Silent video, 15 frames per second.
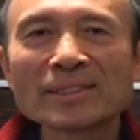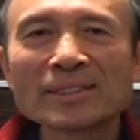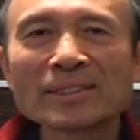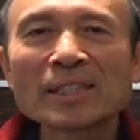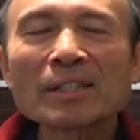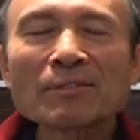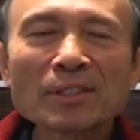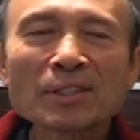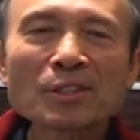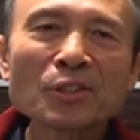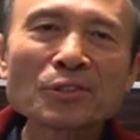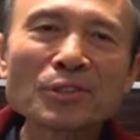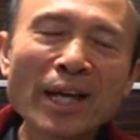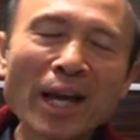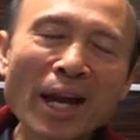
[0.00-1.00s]
Even though
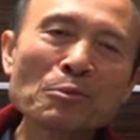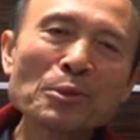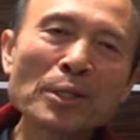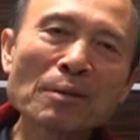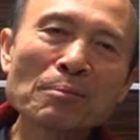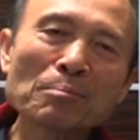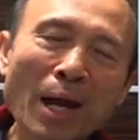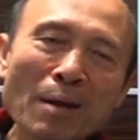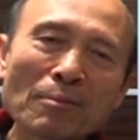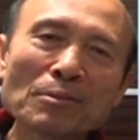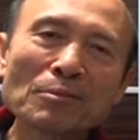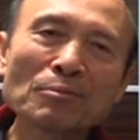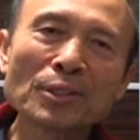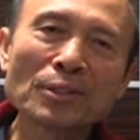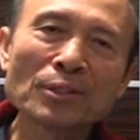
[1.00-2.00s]
now we have
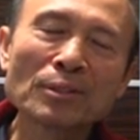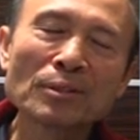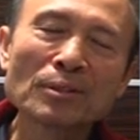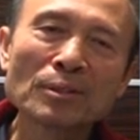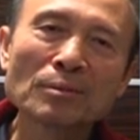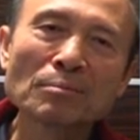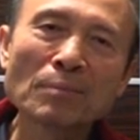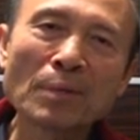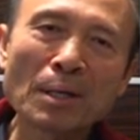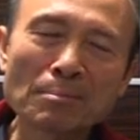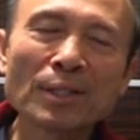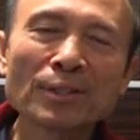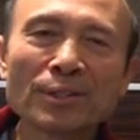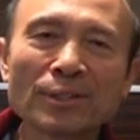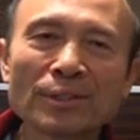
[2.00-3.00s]
problem with my
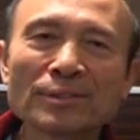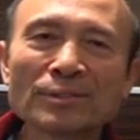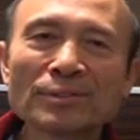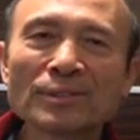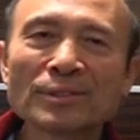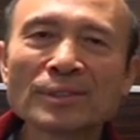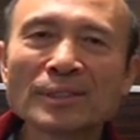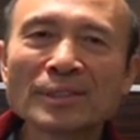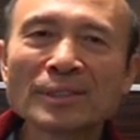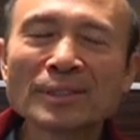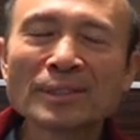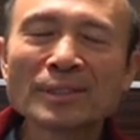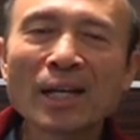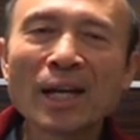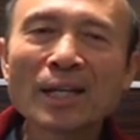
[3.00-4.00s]
mother.
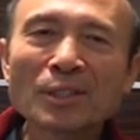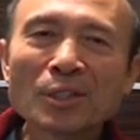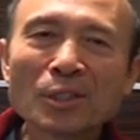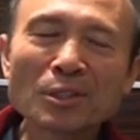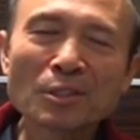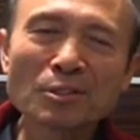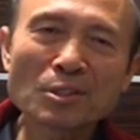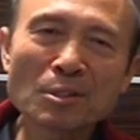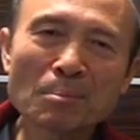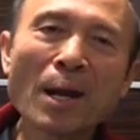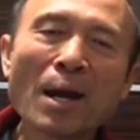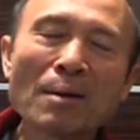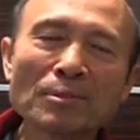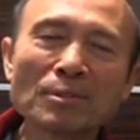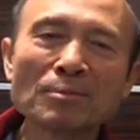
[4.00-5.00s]
I know there's a
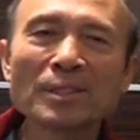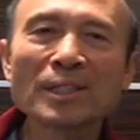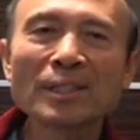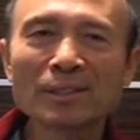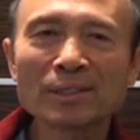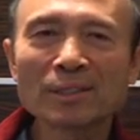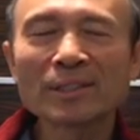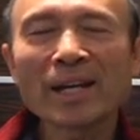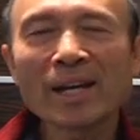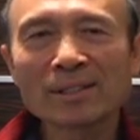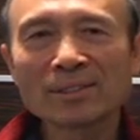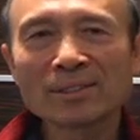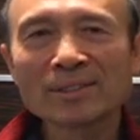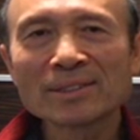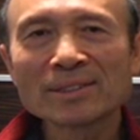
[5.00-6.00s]
problem here
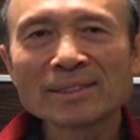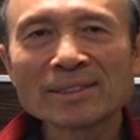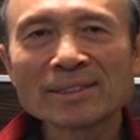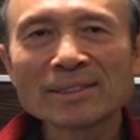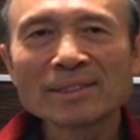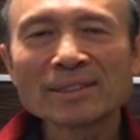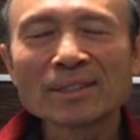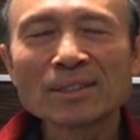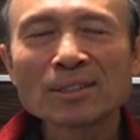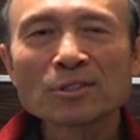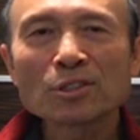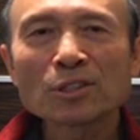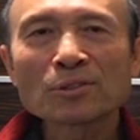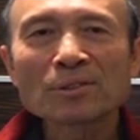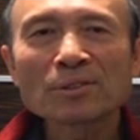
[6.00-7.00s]
now.
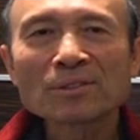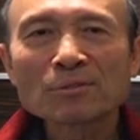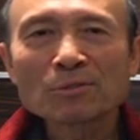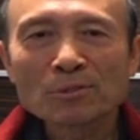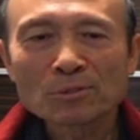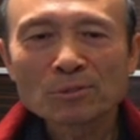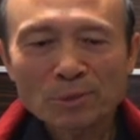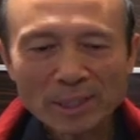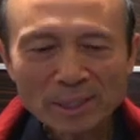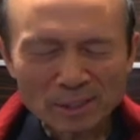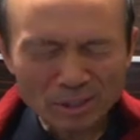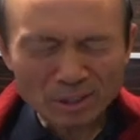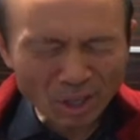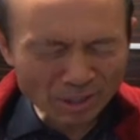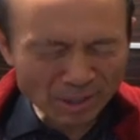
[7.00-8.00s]
So when he
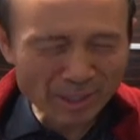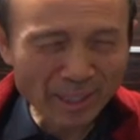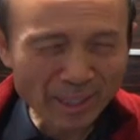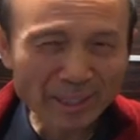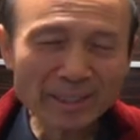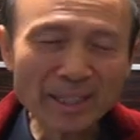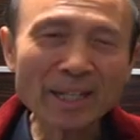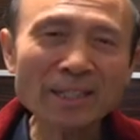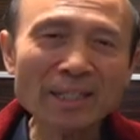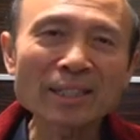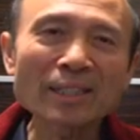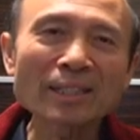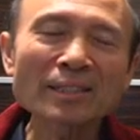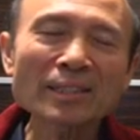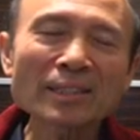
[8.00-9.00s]
talks like that,
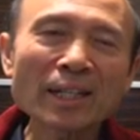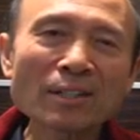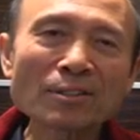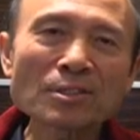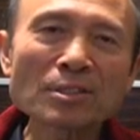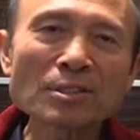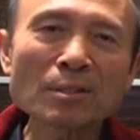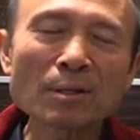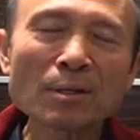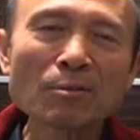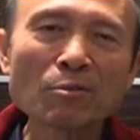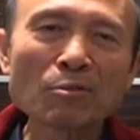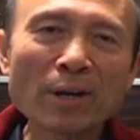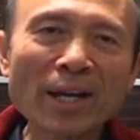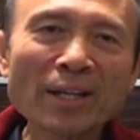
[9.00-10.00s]
he tells the
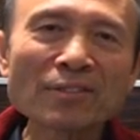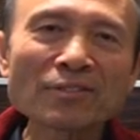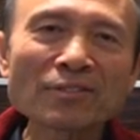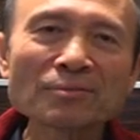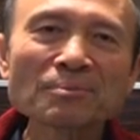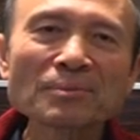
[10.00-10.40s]
wife,